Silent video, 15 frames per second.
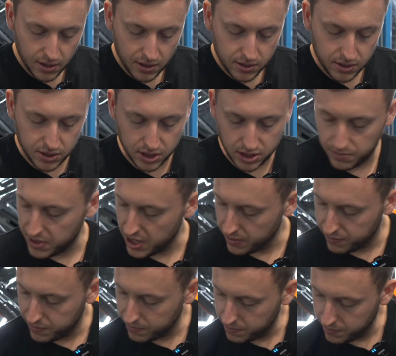So just a bit
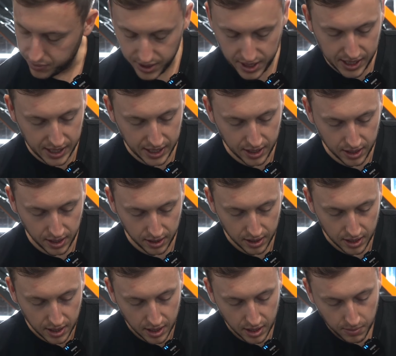of pre-cleaner,
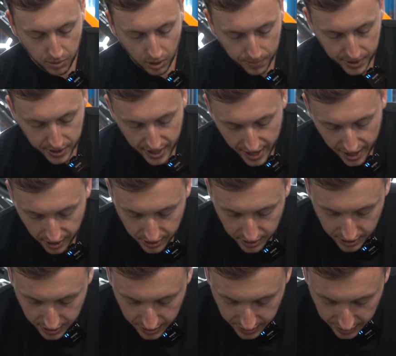pop it there,
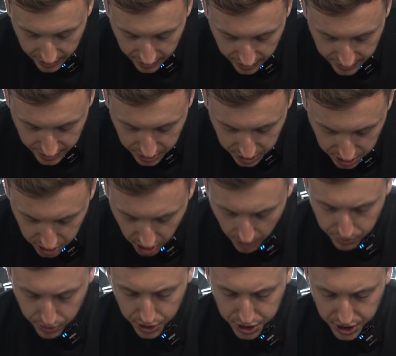and then just
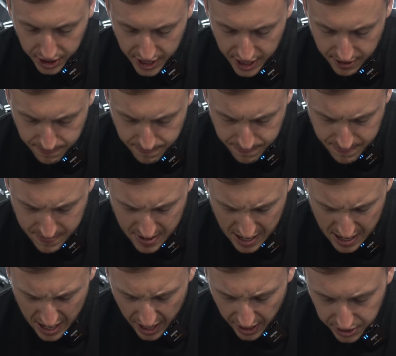start pushing in
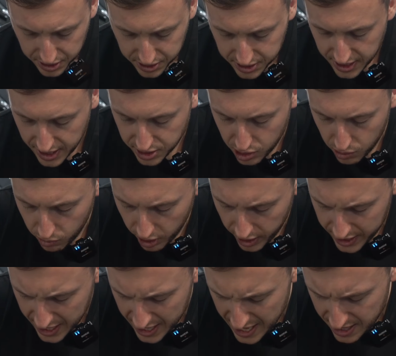and just see as you
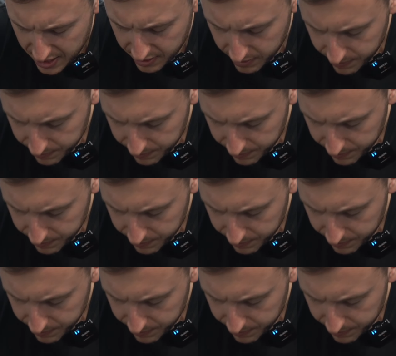work it in,